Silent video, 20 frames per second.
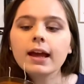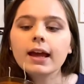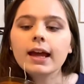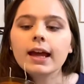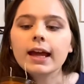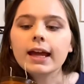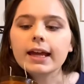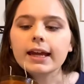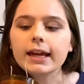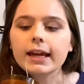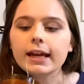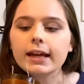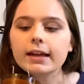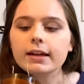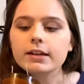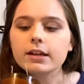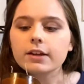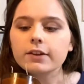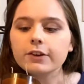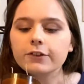
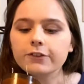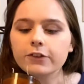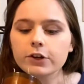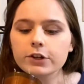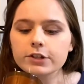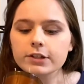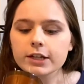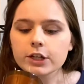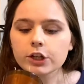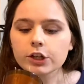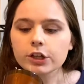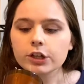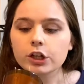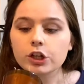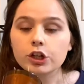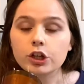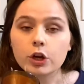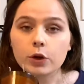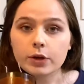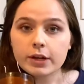And the first thing you're going to
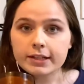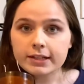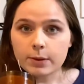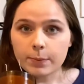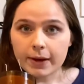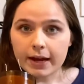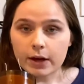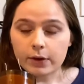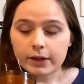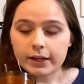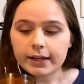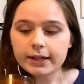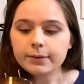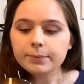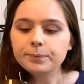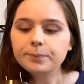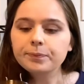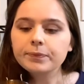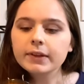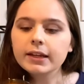notice about it
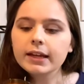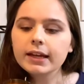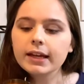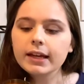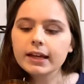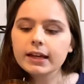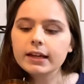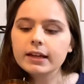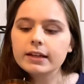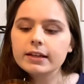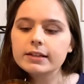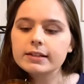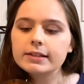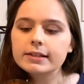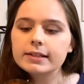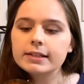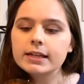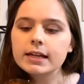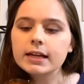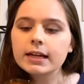
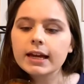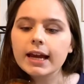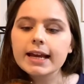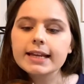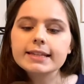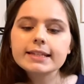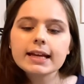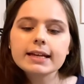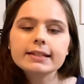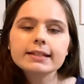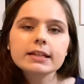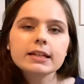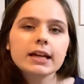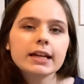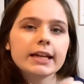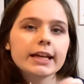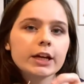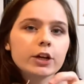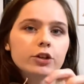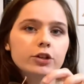is it doesn't
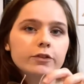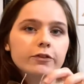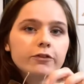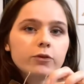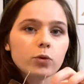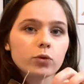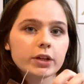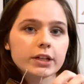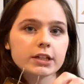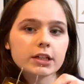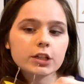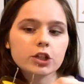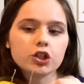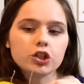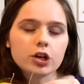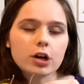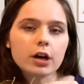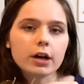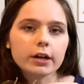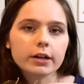adhere fully to the
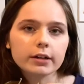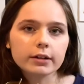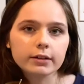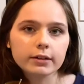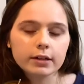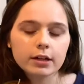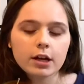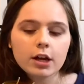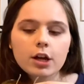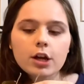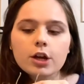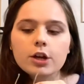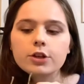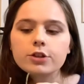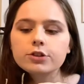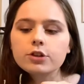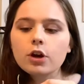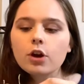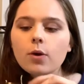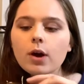jar.
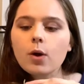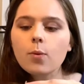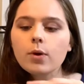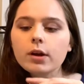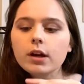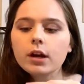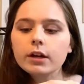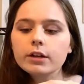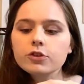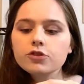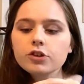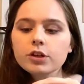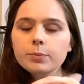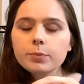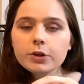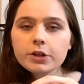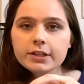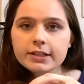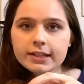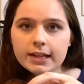So a
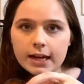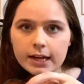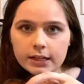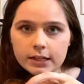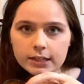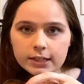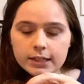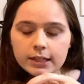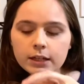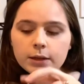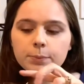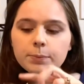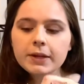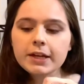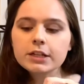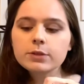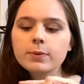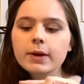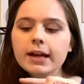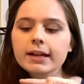100%
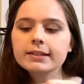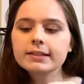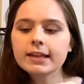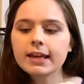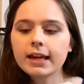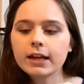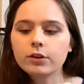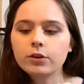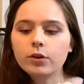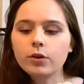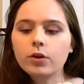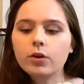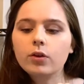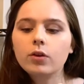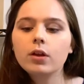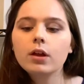beeswax candle